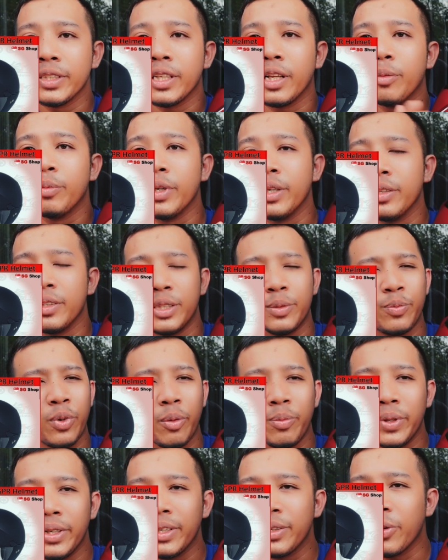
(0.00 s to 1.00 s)
helmet is
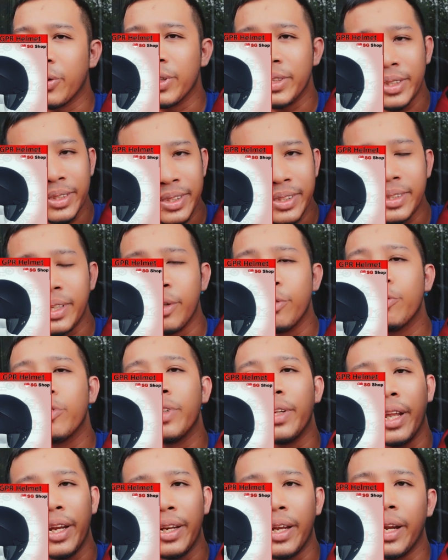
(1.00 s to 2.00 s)
probably not
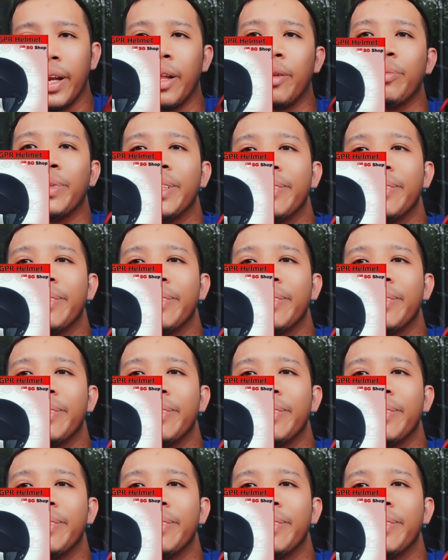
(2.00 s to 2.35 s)
safer than that helmet.